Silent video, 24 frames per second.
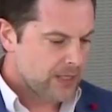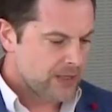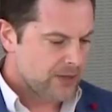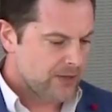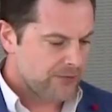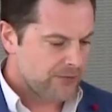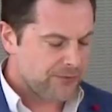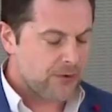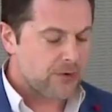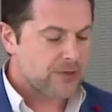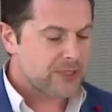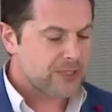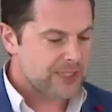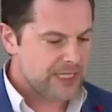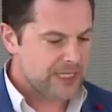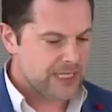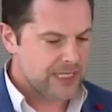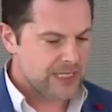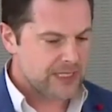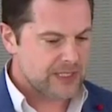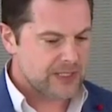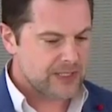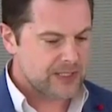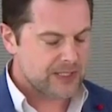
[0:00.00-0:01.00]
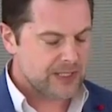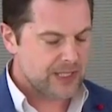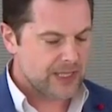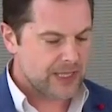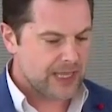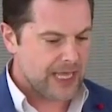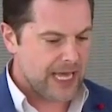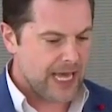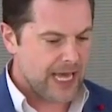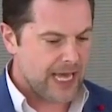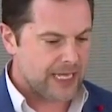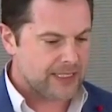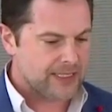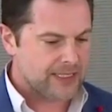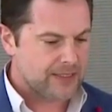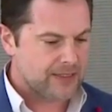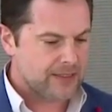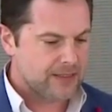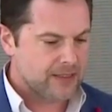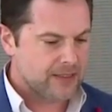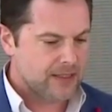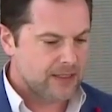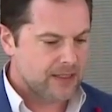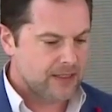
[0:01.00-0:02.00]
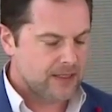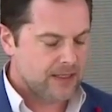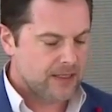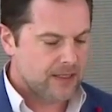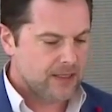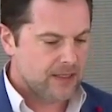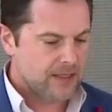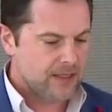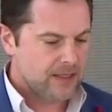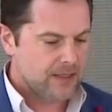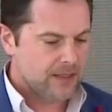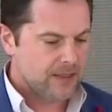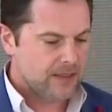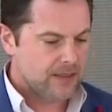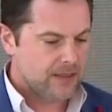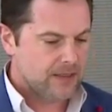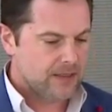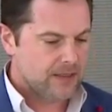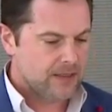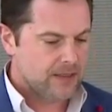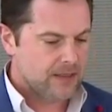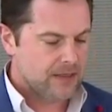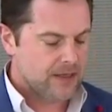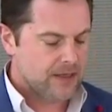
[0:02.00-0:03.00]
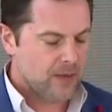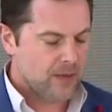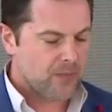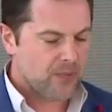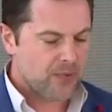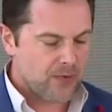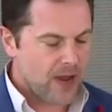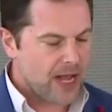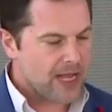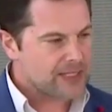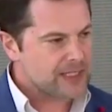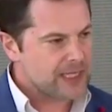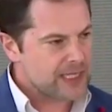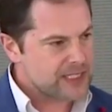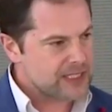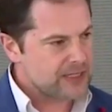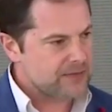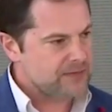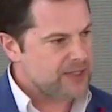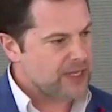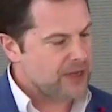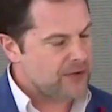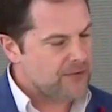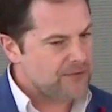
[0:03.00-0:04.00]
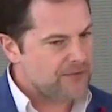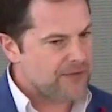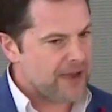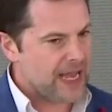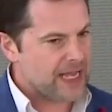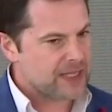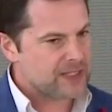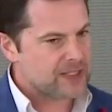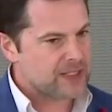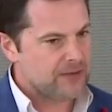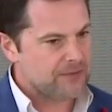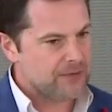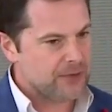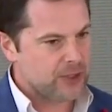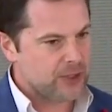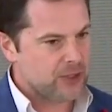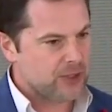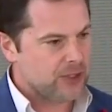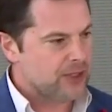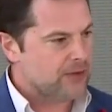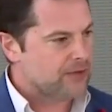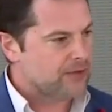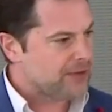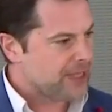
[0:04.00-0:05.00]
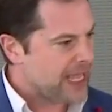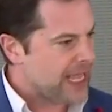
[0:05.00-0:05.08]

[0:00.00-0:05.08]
The first is that a process, if done fast enough and good enough,